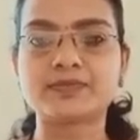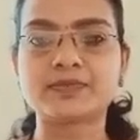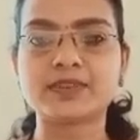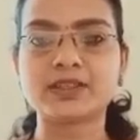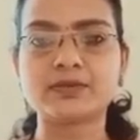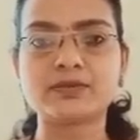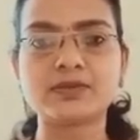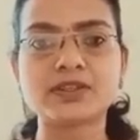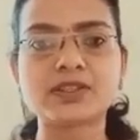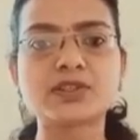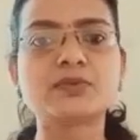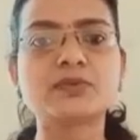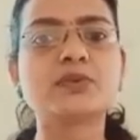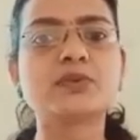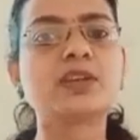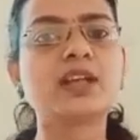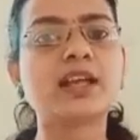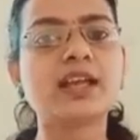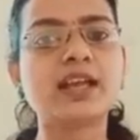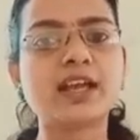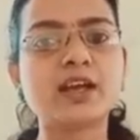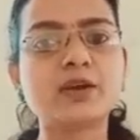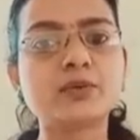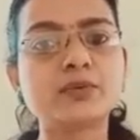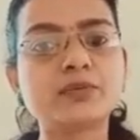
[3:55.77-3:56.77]
First of all,
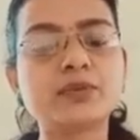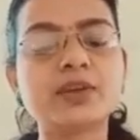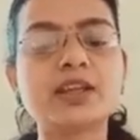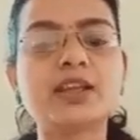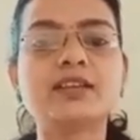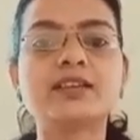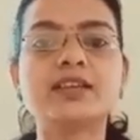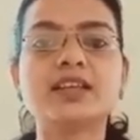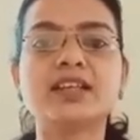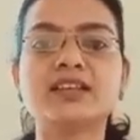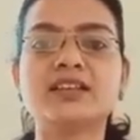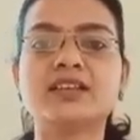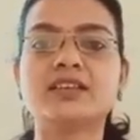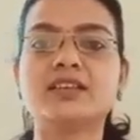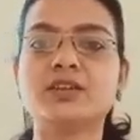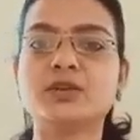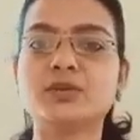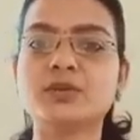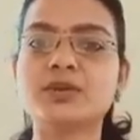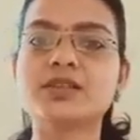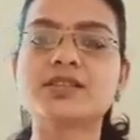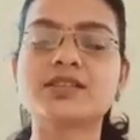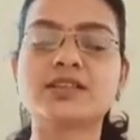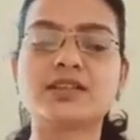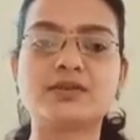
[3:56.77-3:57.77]
have faith in
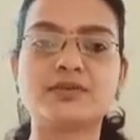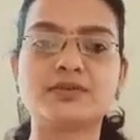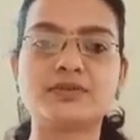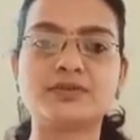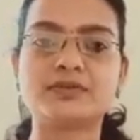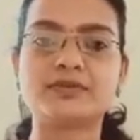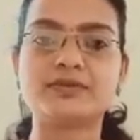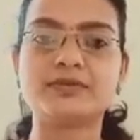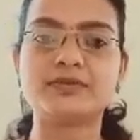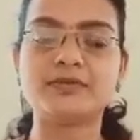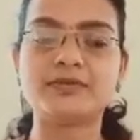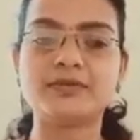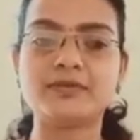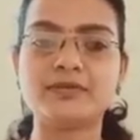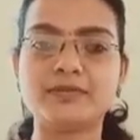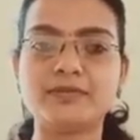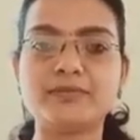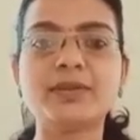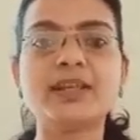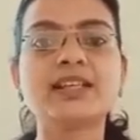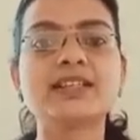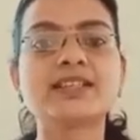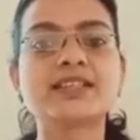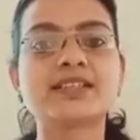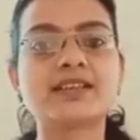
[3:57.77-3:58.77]
yourself.
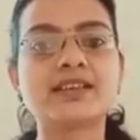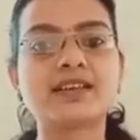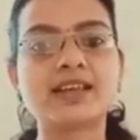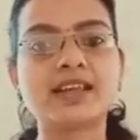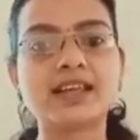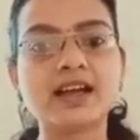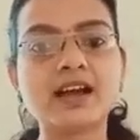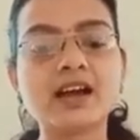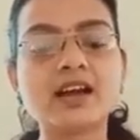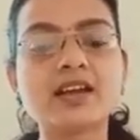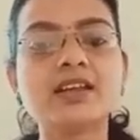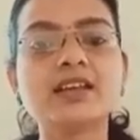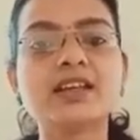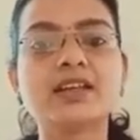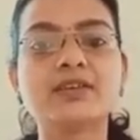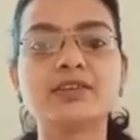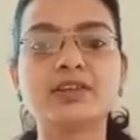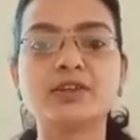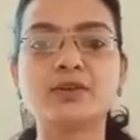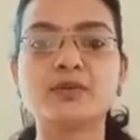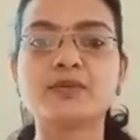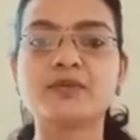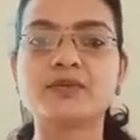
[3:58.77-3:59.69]
Build a high level of